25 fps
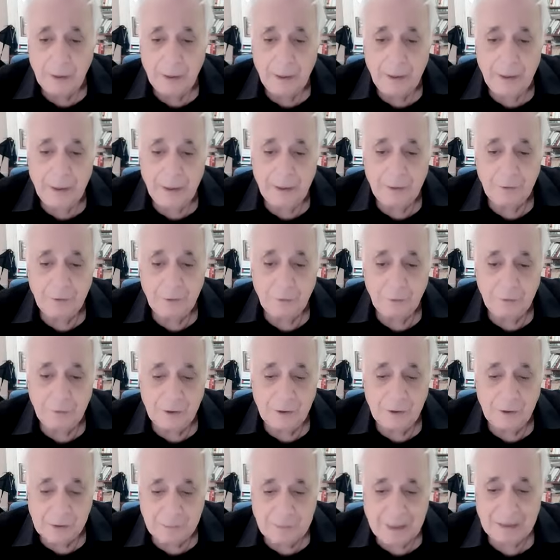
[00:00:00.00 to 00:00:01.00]
and to
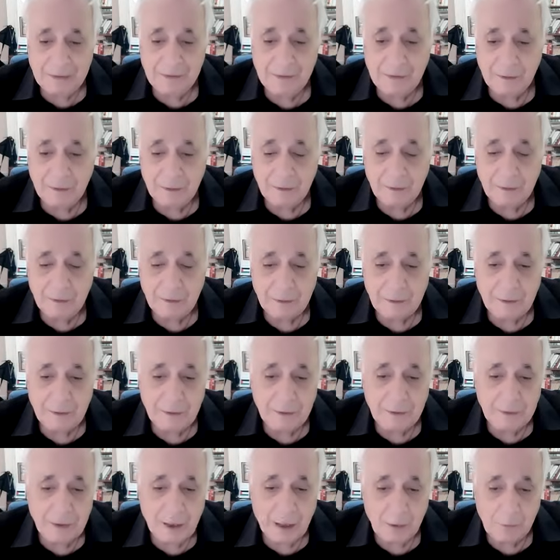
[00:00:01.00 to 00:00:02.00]
dismantle
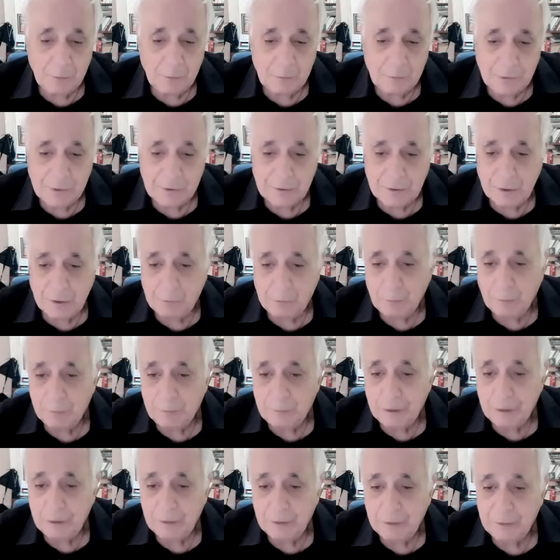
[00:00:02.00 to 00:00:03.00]
the houses that were
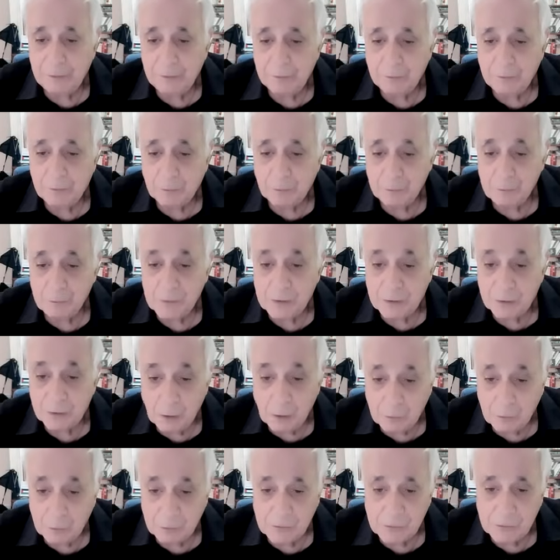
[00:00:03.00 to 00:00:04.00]
built from
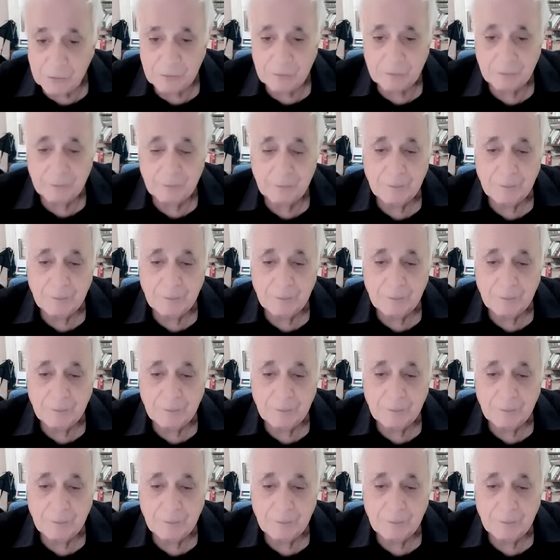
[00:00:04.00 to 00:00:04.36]
stones.